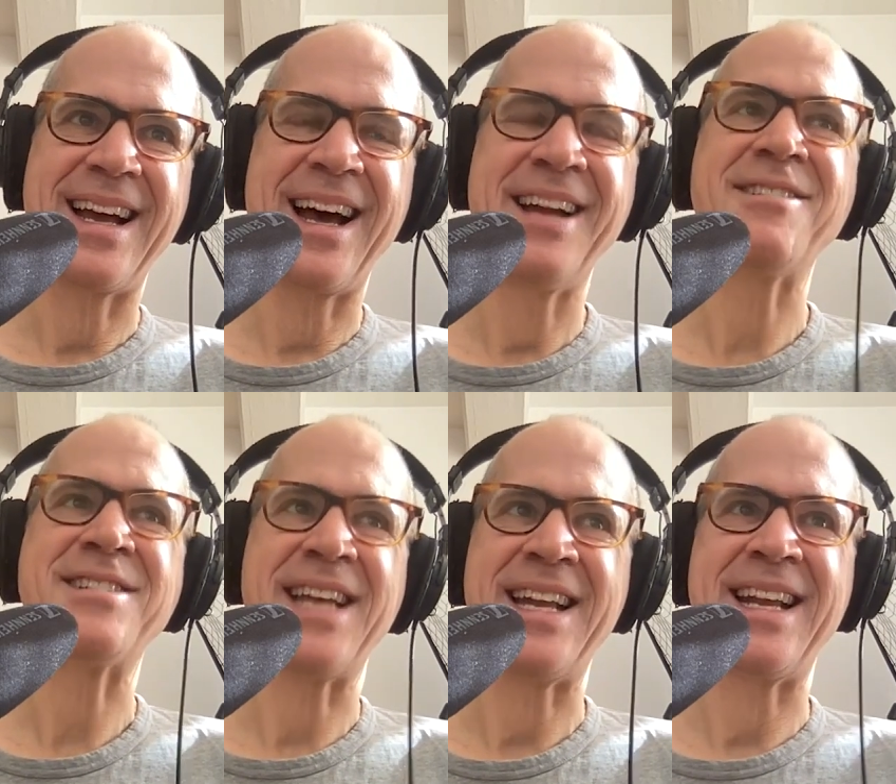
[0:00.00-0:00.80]

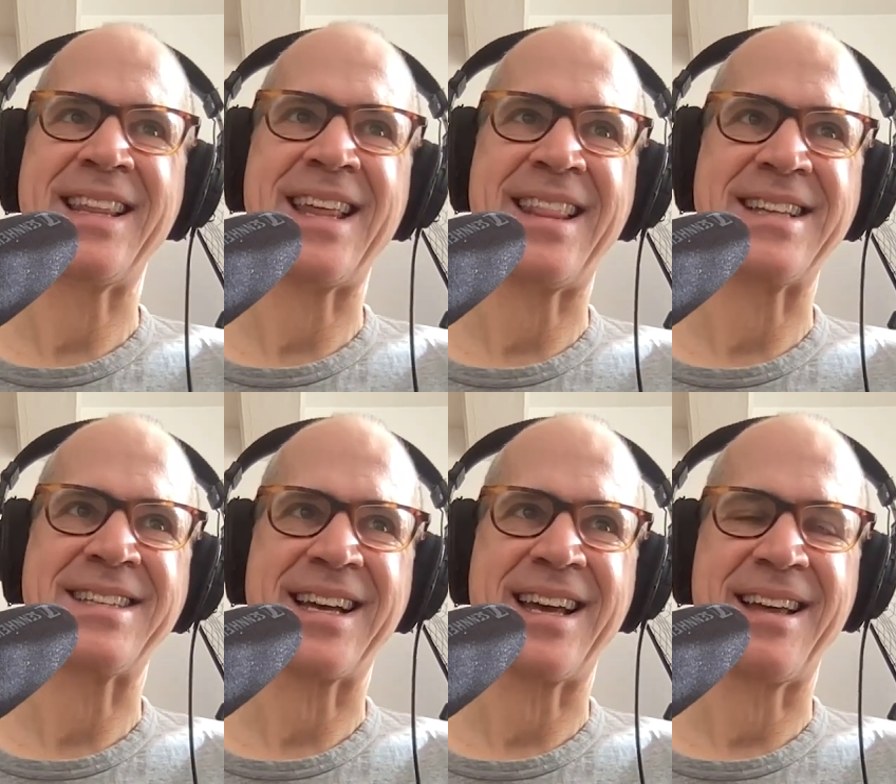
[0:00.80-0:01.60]
understanding that that's
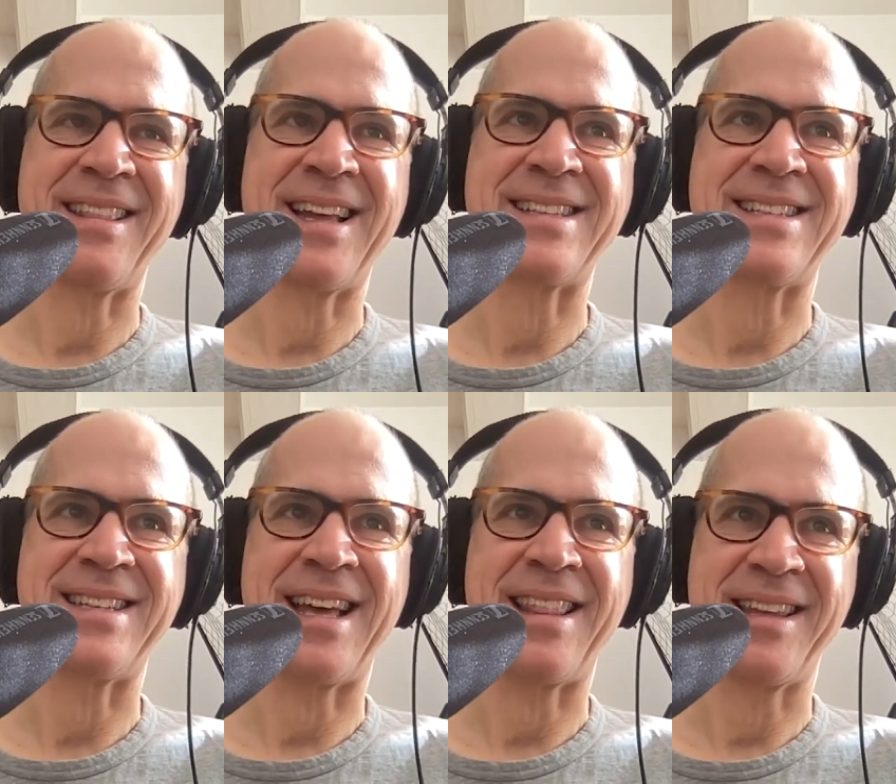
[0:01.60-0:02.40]
a
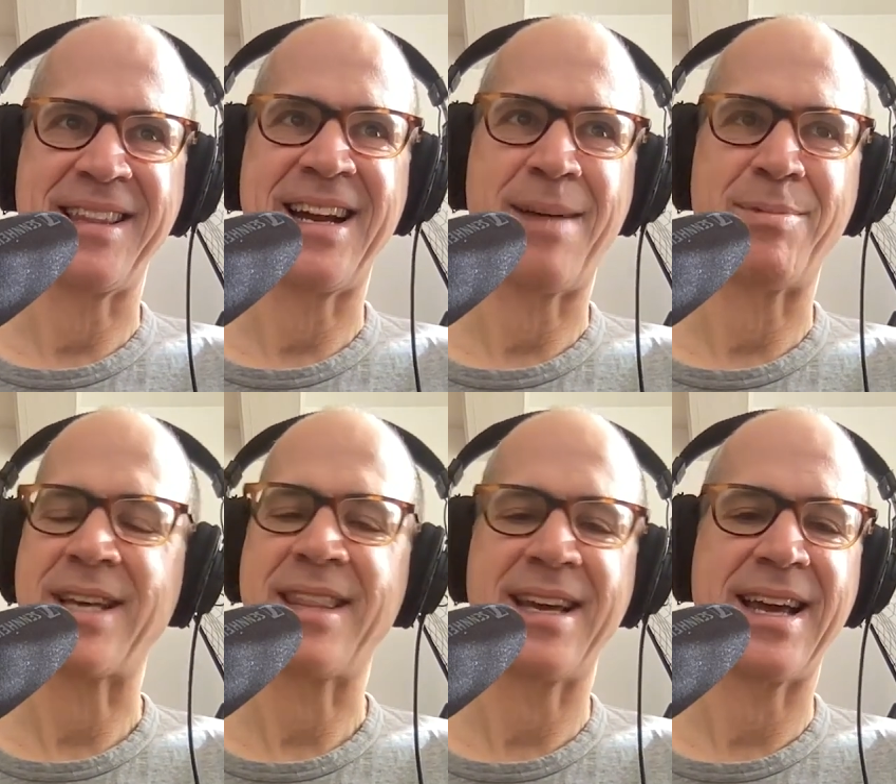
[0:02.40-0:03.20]
thing that happens,
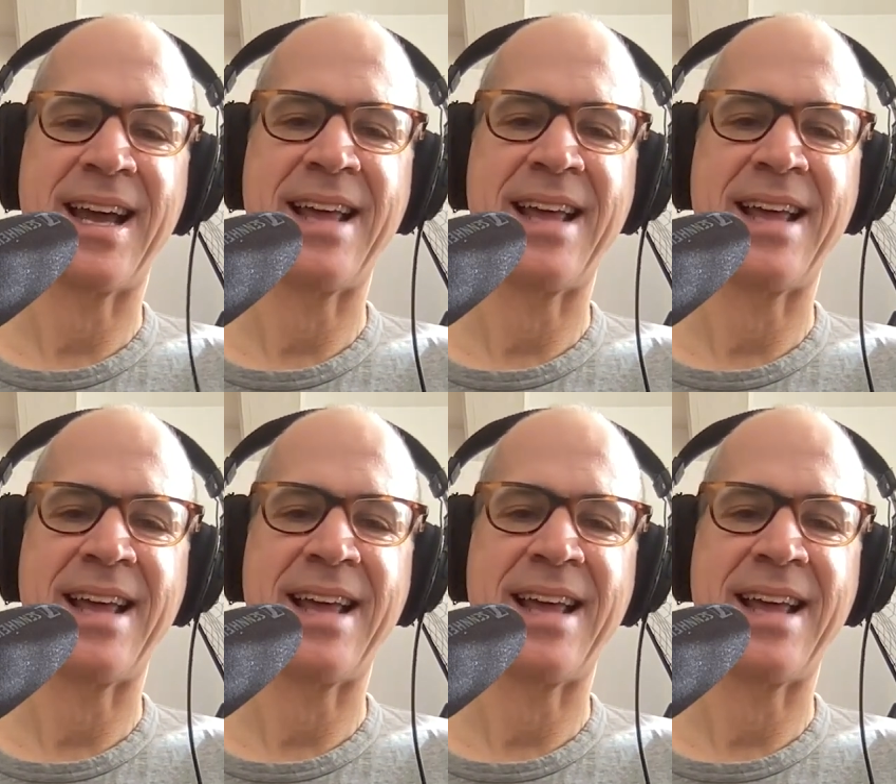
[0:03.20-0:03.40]
I think.